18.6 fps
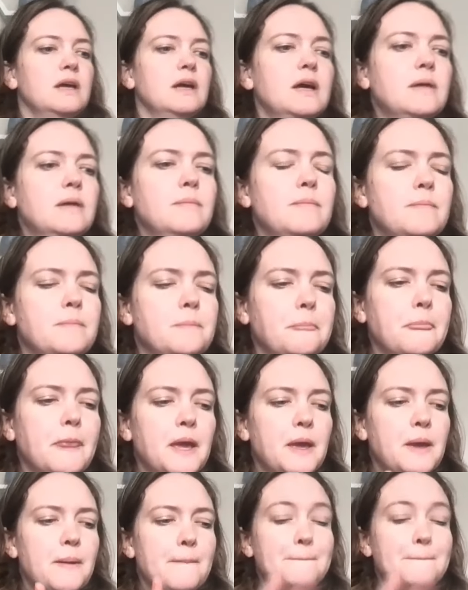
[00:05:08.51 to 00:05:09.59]
Um,
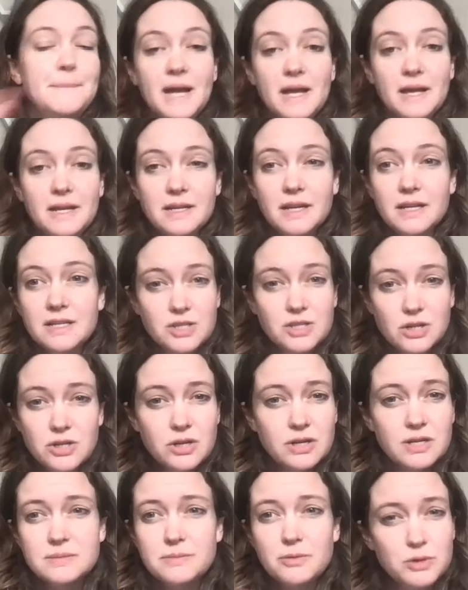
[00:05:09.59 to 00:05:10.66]
but a uh, star
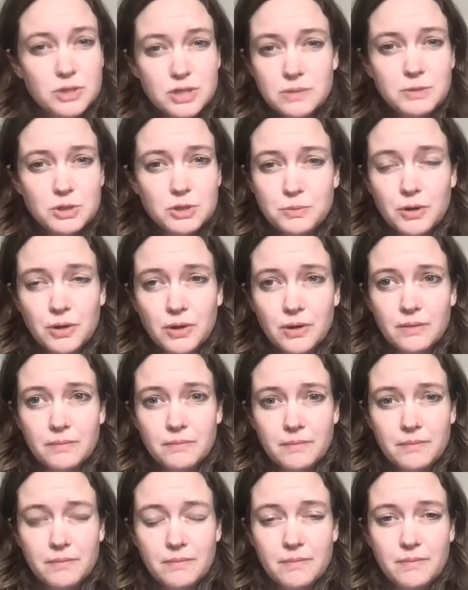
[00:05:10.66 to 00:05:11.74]
chart is so much more